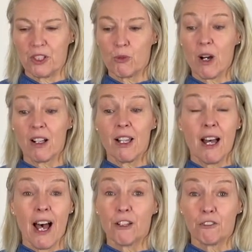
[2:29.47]
Well,
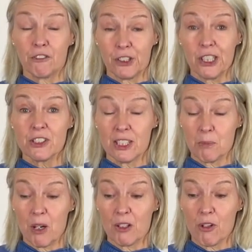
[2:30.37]
at first it
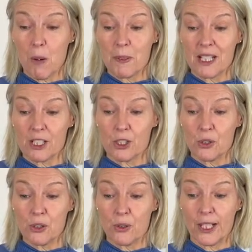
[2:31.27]
might well be that you're
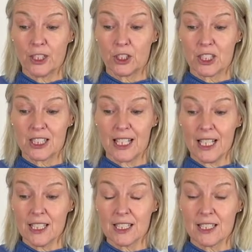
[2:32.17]
doing just
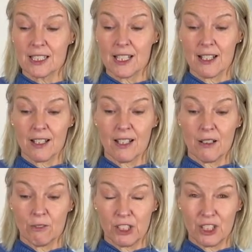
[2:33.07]
this,
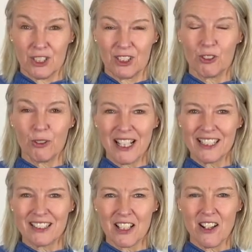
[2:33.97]
which is a great
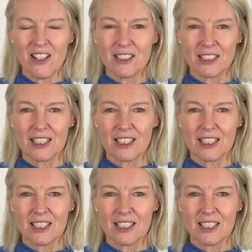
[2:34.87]
start.